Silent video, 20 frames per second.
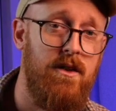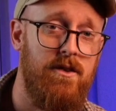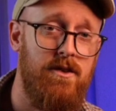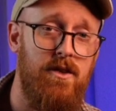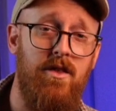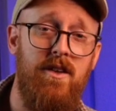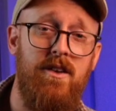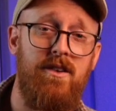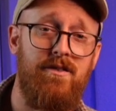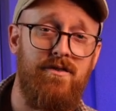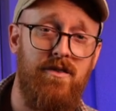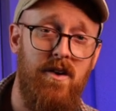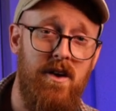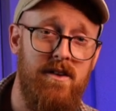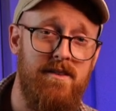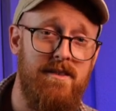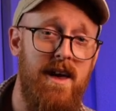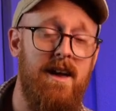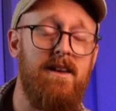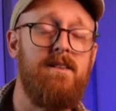So this
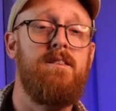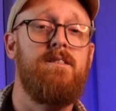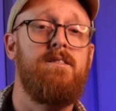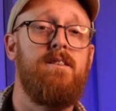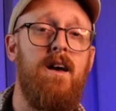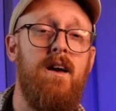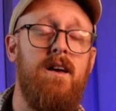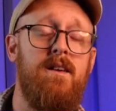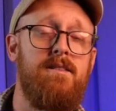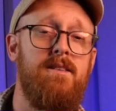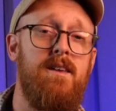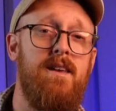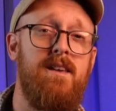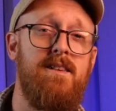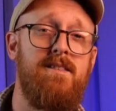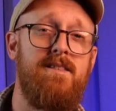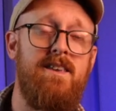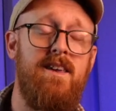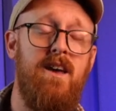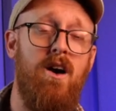first exercise
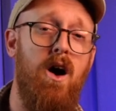is the